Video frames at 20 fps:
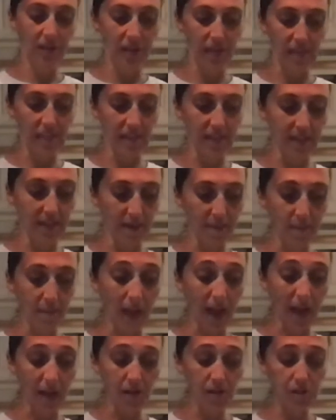nice and thin.
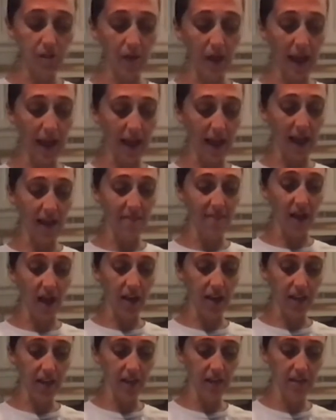I also have
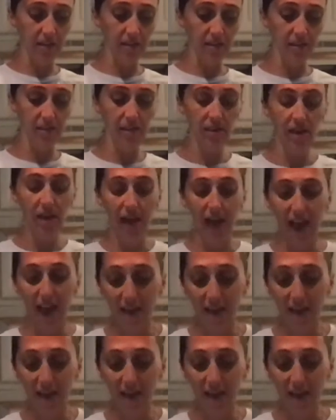onions, I